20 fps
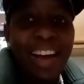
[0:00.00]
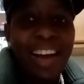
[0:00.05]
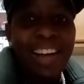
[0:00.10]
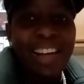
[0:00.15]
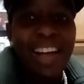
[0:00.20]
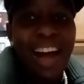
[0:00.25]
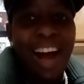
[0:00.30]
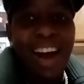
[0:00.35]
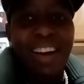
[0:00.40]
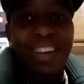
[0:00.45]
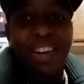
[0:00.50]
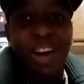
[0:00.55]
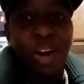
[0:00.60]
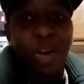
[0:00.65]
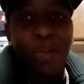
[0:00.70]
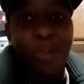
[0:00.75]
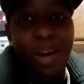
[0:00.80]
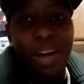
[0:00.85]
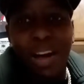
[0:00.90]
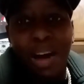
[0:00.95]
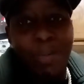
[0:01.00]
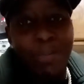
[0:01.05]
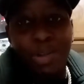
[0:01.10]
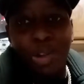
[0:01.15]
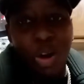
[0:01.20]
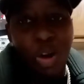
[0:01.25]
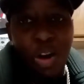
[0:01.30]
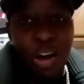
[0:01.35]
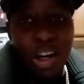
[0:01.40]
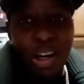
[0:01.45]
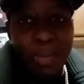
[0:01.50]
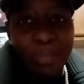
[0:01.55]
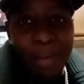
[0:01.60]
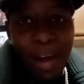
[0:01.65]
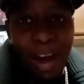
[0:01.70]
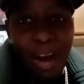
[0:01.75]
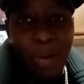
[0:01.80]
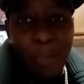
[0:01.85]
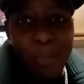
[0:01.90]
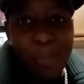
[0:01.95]
Y'all know what I'm talking
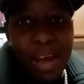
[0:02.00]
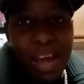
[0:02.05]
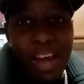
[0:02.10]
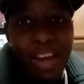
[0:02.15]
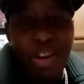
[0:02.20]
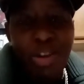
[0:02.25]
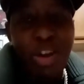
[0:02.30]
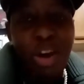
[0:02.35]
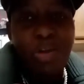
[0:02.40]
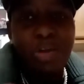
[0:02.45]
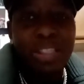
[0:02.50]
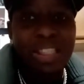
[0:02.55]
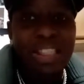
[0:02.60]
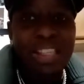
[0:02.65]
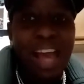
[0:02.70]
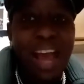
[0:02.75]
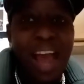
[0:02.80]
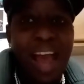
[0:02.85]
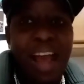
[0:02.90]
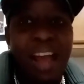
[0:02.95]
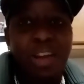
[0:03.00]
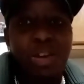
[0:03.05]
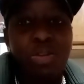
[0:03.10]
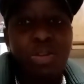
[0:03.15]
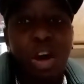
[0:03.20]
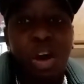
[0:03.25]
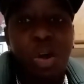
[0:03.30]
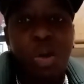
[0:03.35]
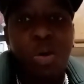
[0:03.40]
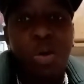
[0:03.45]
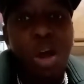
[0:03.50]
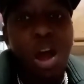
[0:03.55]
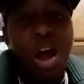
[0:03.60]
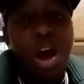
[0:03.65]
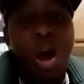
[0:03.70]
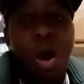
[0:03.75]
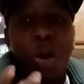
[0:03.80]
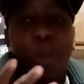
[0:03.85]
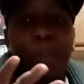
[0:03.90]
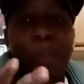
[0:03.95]
about, man. You know, it's sad. You know,
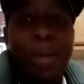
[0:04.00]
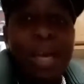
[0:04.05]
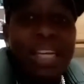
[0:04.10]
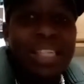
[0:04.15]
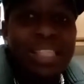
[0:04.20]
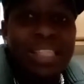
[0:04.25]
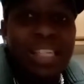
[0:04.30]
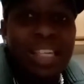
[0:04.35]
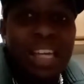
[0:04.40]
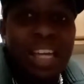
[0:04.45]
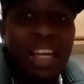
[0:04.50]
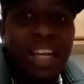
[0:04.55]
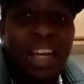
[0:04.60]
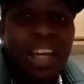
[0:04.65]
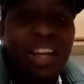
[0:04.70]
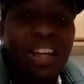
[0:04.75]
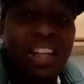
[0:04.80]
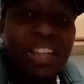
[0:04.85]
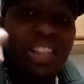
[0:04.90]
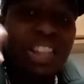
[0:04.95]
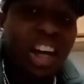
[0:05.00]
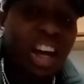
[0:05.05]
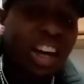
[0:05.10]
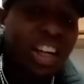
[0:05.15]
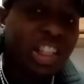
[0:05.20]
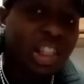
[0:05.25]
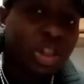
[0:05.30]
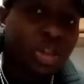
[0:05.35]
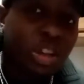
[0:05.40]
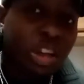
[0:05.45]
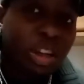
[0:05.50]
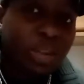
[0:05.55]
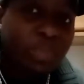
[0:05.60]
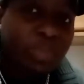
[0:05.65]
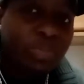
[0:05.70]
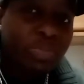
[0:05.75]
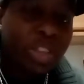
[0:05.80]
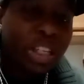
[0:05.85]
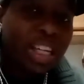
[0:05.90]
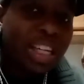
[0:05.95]
obesity in this country
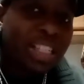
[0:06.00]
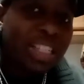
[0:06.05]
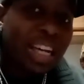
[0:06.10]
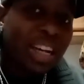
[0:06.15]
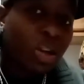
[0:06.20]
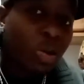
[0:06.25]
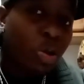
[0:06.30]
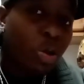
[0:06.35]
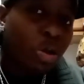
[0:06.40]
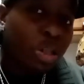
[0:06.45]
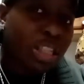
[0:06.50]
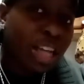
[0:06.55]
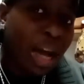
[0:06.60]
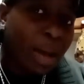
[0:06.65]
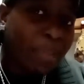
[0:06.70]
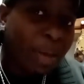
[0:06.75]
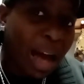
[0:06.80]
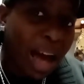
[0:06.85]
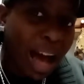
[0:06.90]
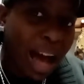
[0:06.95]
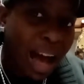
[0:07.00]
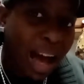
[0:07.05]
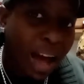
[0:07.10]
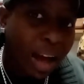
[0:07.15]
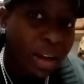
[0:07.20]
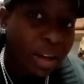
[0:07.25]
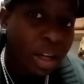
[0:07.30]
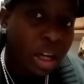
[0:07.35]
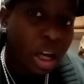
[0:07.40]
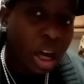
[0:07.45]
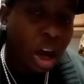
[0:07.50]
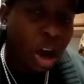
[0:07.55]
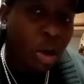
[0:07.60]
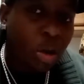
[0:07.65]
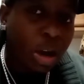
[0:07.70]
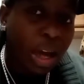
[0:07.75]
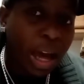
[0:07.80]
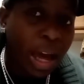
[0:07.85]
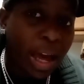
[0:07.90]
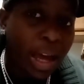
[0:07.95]
is at an all-time high.
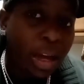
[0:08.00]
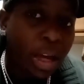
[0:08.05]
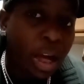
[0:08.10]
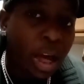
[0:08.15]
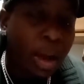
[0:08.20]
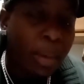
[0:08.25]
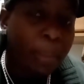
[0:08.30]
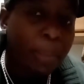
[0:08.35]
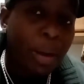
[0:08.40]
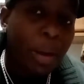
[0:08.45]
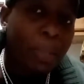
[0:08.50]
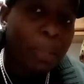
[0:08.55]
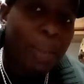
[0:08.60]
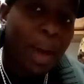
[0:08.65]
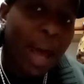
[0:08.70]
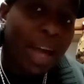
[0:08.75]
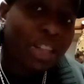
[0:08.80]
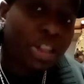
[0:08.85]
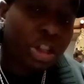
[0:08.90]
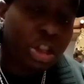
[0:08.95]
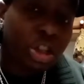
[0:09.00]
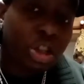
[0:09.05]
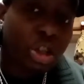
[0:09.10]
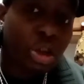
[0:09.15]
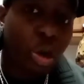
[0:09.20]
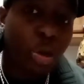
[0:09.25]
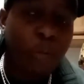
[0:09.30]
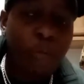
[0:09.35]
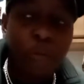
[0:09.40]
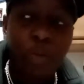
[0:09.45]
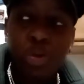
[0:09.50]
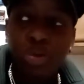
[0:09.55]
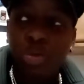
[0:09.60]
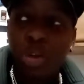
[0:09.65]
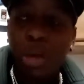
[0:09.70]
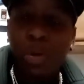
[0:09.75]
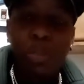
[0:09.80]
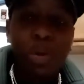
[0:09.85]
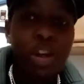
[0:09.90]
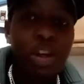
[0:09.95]
Okay, but back to the soul food
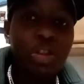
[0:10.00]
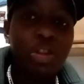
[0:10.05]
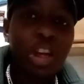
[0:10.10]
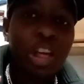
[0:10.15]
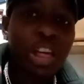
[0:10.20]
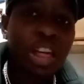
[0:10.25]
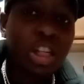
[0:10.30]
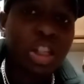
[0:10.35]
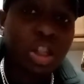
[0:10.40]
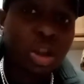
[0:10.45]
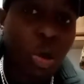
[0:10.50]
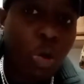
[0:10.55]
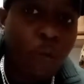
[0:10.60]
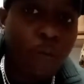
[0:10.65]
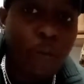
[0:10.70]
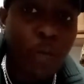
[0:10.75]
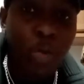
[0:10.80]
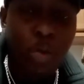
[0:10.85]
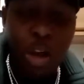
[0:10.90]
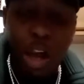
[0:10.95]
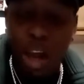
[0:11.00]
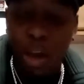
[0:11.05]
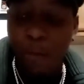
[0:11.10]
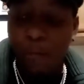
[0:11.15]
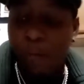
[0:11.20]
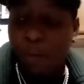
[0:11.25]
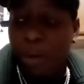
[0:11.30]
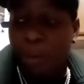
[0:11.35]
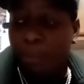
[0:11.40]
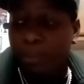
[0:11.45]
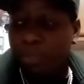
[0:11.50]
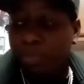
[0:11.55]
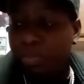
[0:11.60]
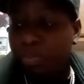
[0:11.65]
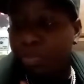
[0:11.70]
thing. Where do you think your soul food came from?